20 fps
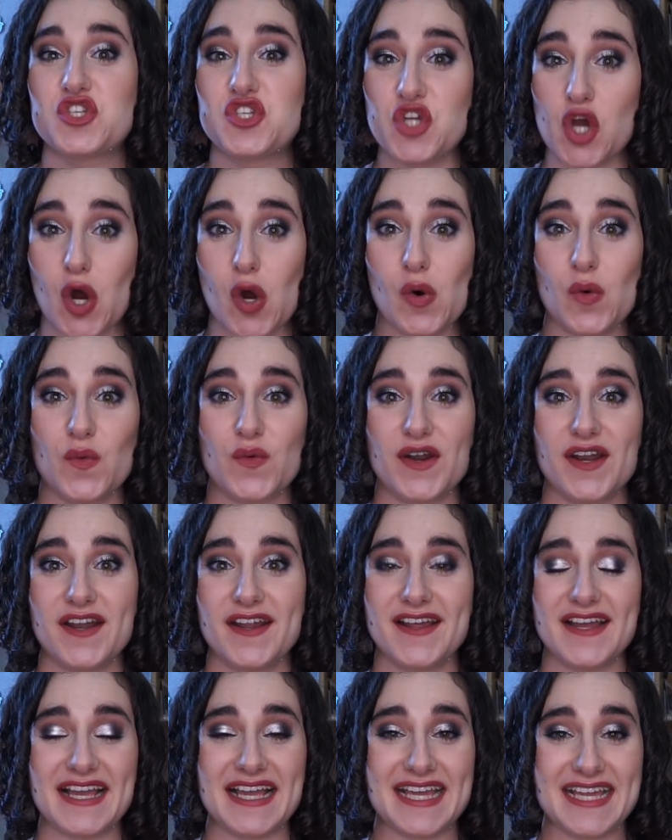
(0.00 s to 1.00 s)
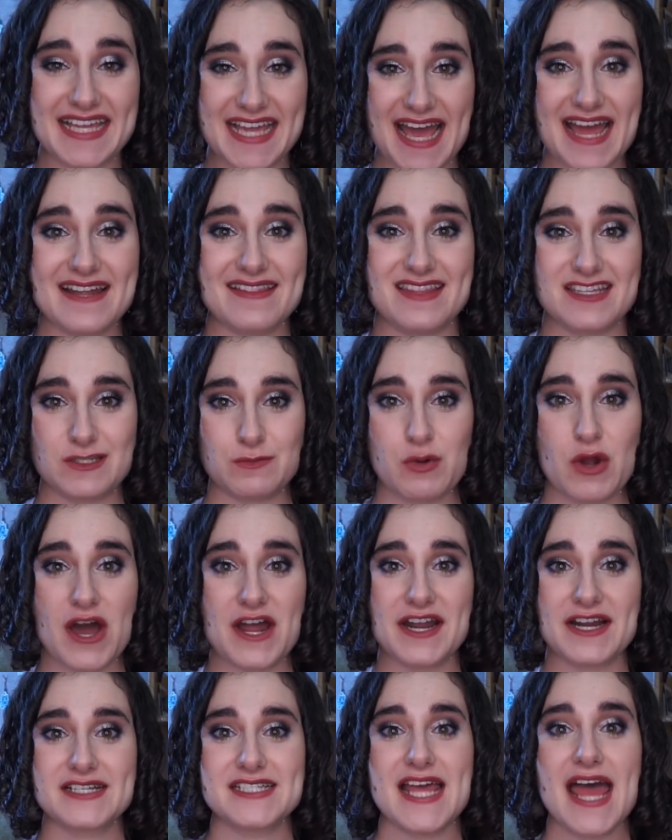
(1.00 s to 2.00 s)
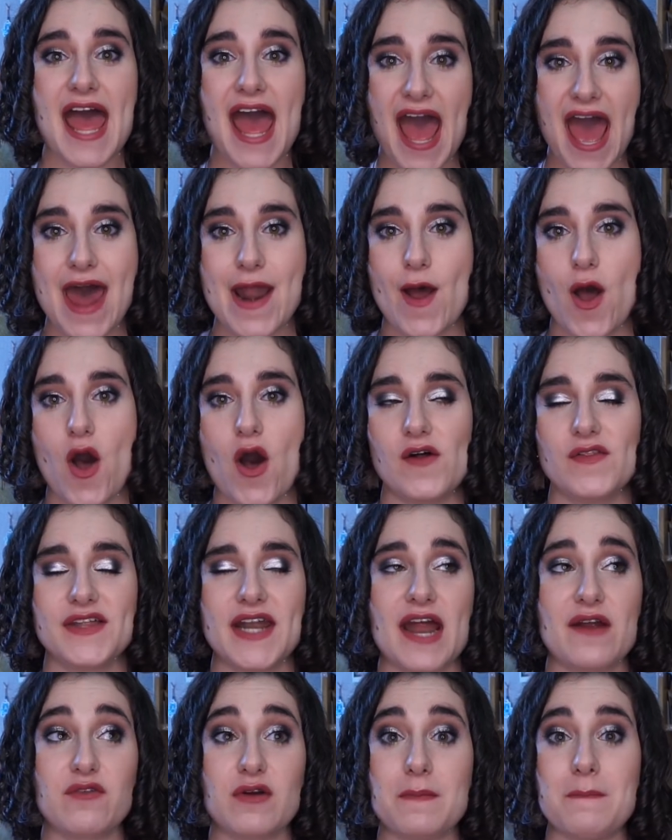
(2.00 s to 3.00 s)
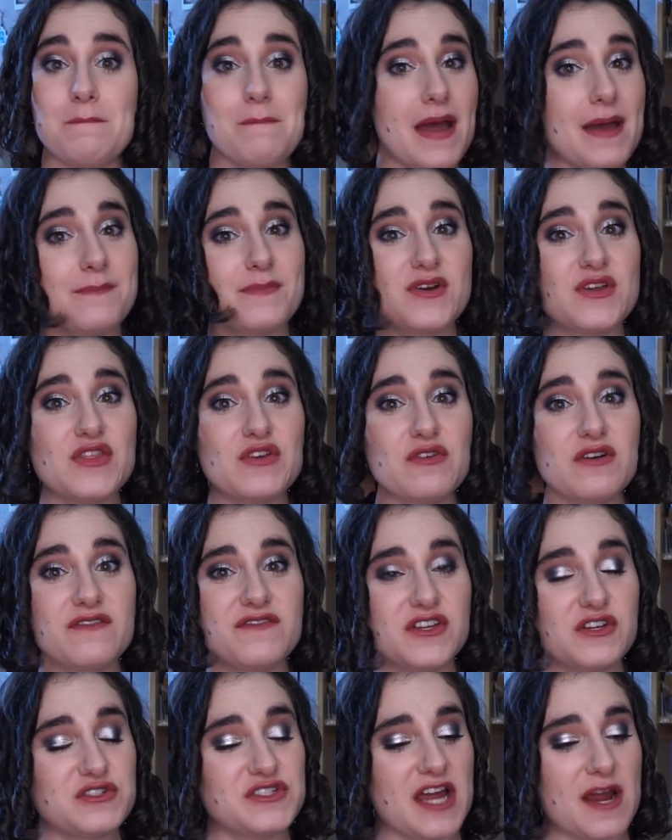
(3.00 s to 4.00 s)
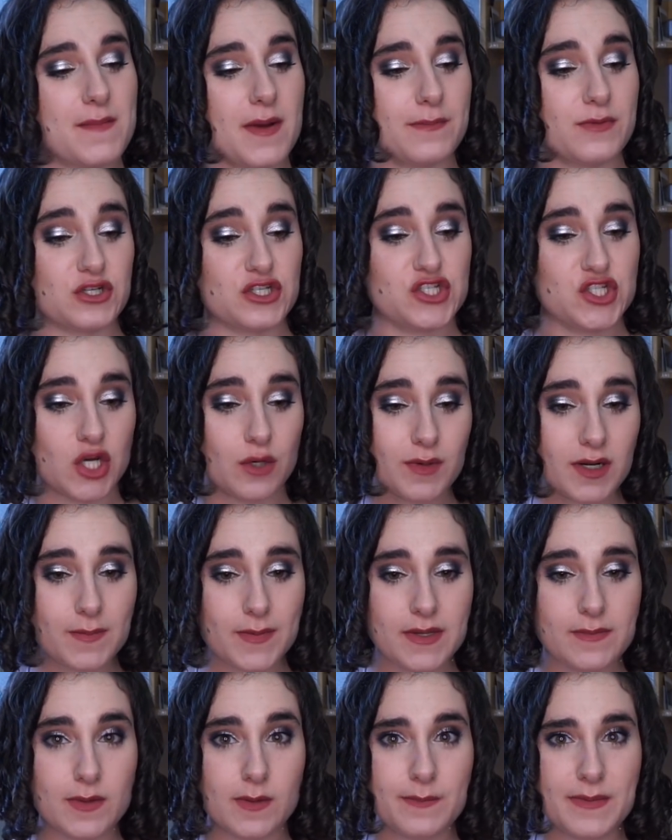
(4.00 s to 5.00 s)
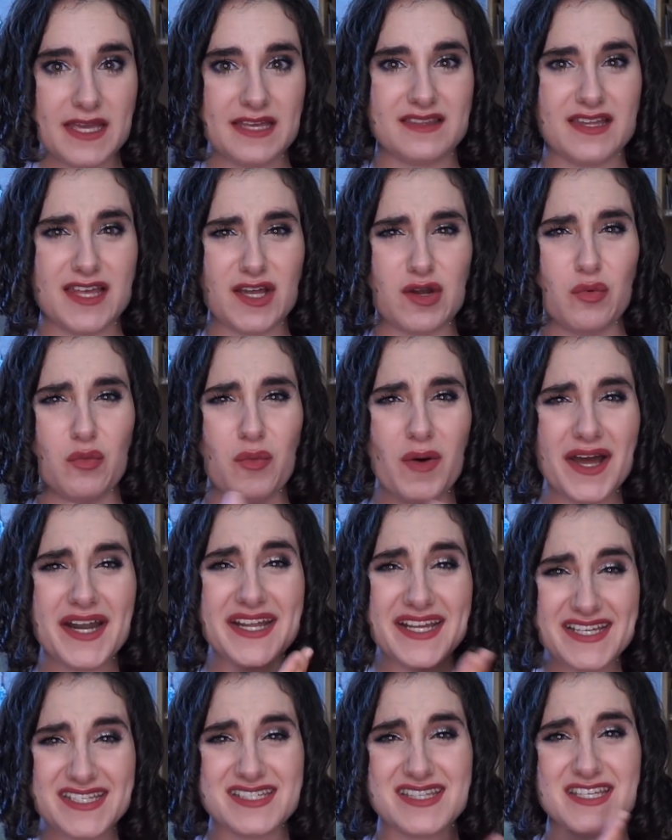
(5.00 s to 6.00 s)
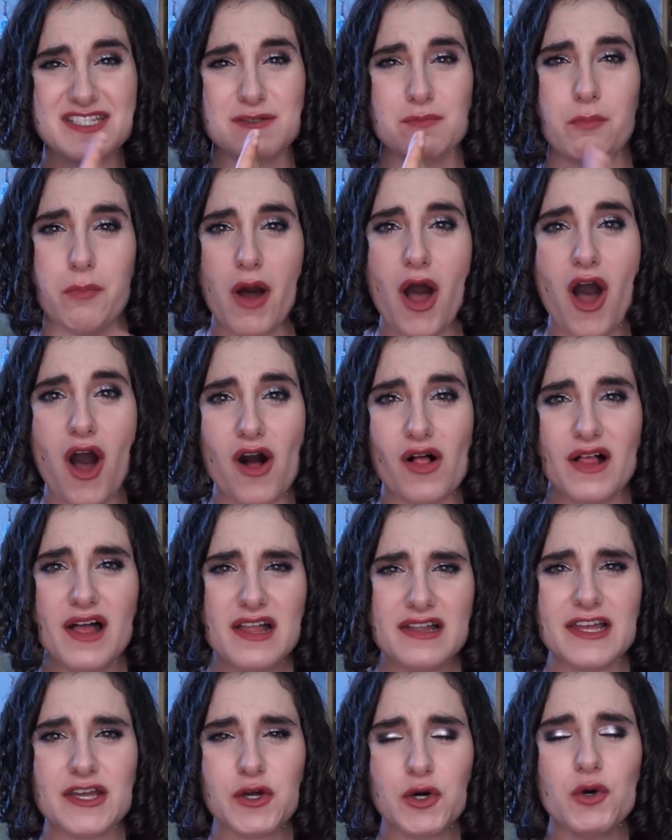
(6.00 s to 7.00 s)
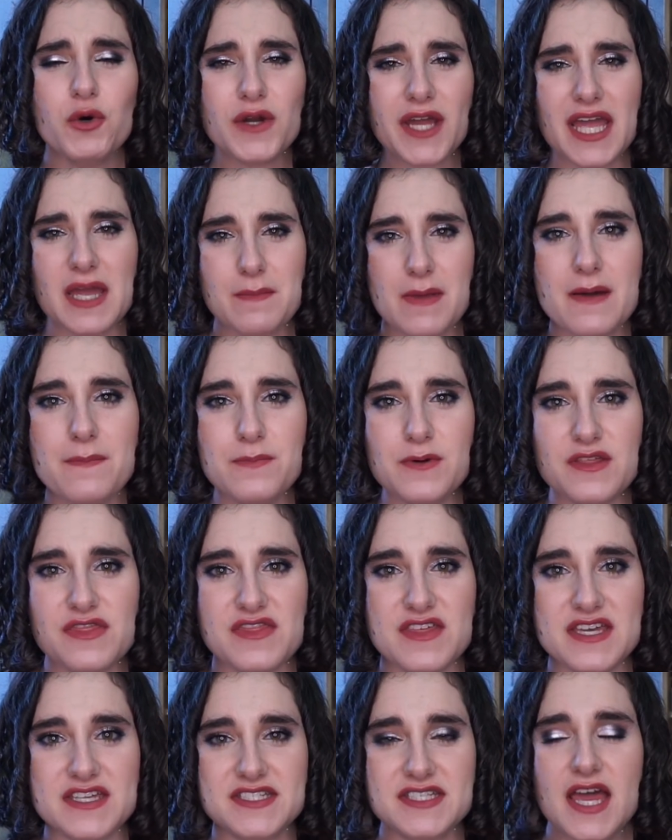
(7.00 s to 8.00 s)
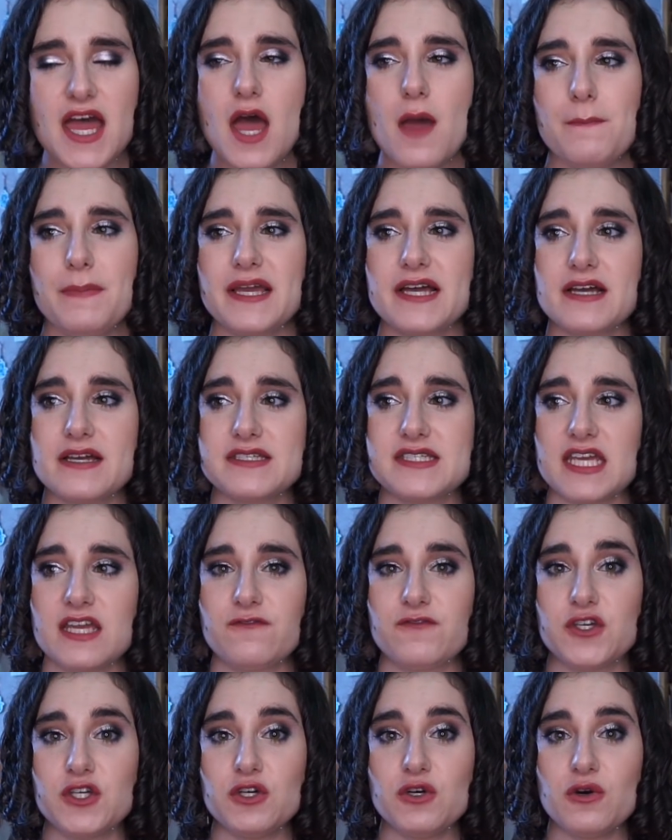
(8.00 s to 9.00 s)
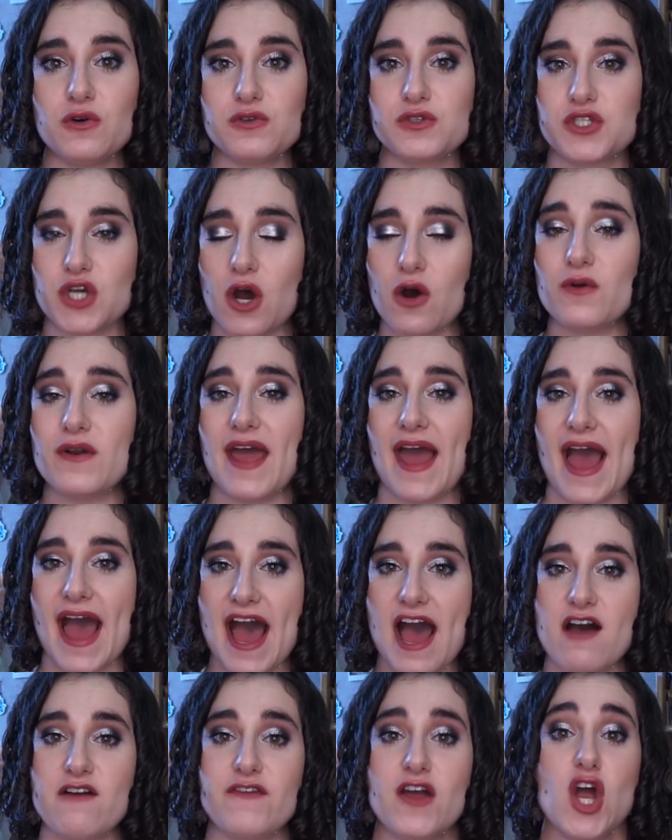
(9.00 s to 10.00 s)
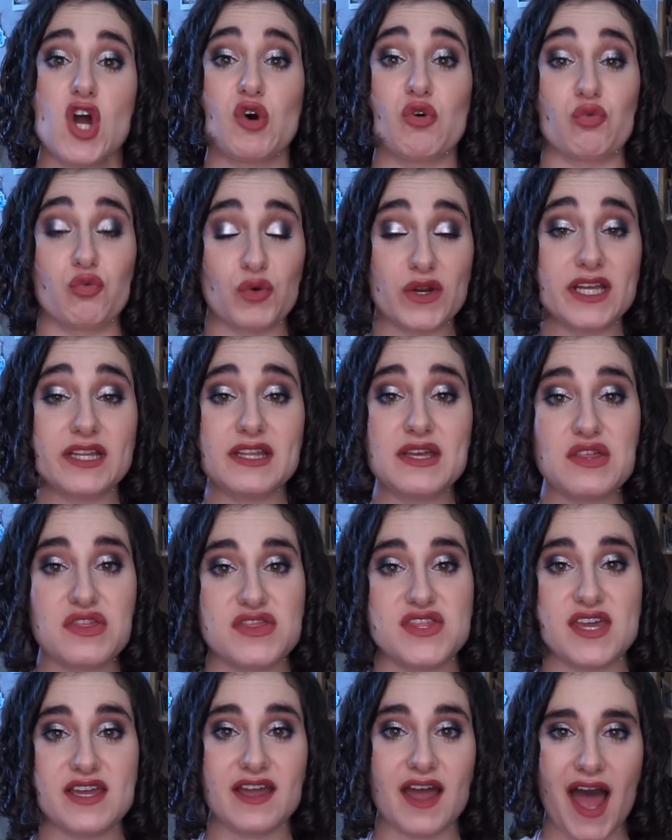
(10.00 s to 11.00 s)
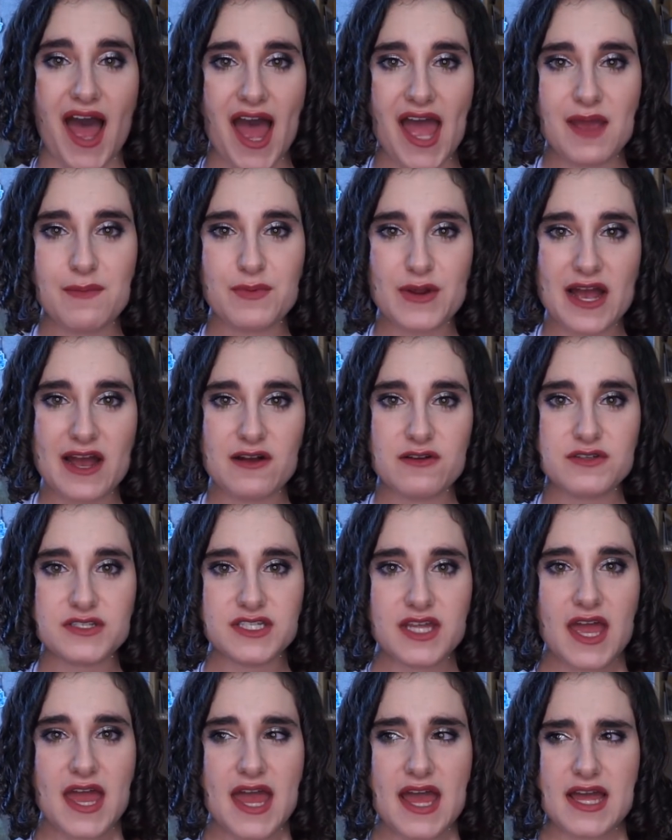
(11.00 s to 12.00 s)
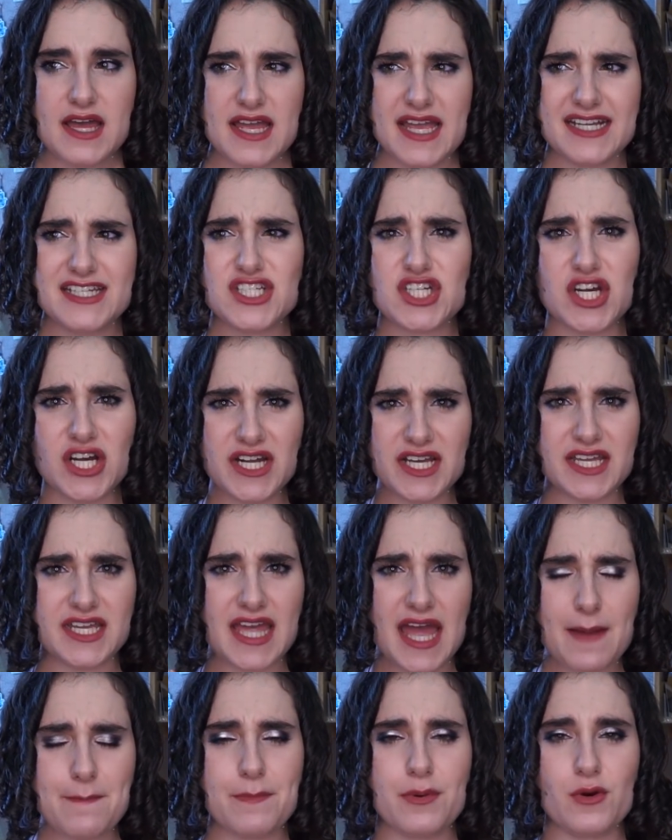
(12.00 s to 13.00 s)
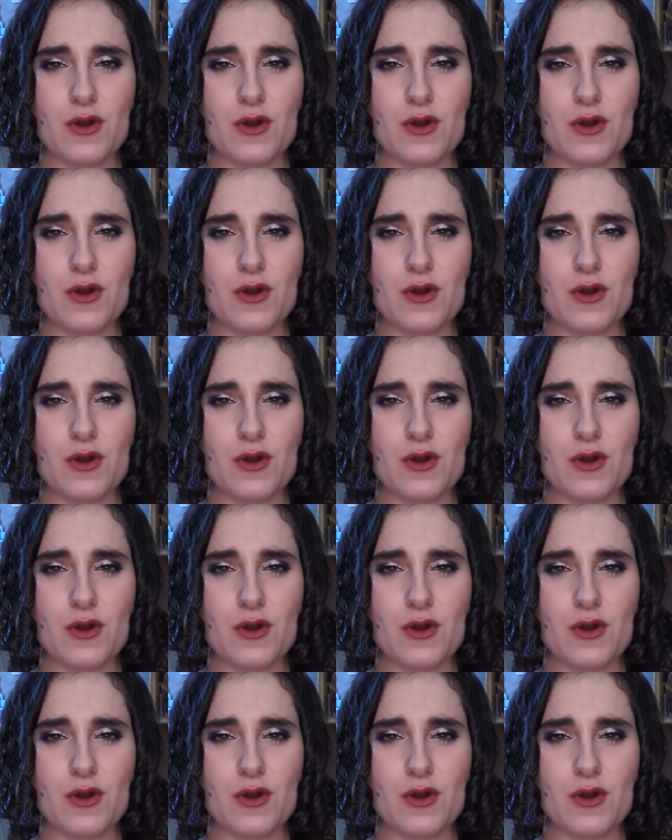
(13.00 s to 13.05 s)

don't get this product at all. And I remember the reviews. I remember so many people being like, what is this ball? Like, who came up with this? Because if you don't have really thick eyebrows, it's gonna get